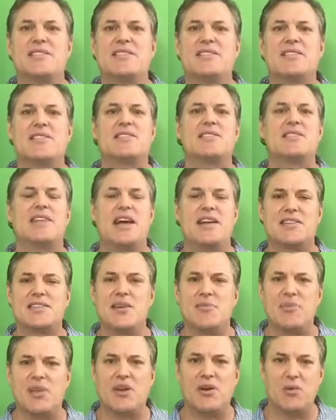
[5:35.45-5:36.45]
this is not
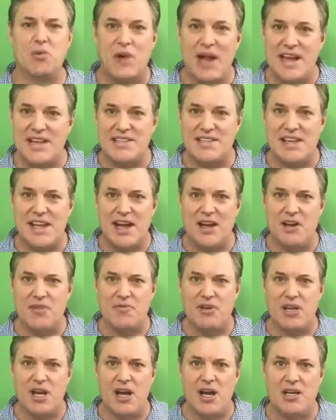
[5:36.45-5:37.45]
something arising out of
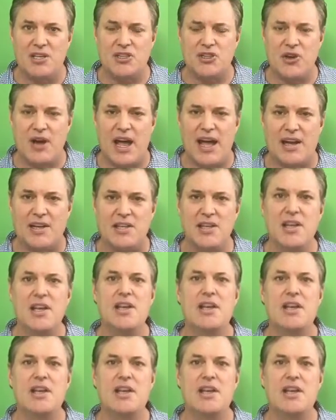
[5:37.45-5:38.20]
a contract.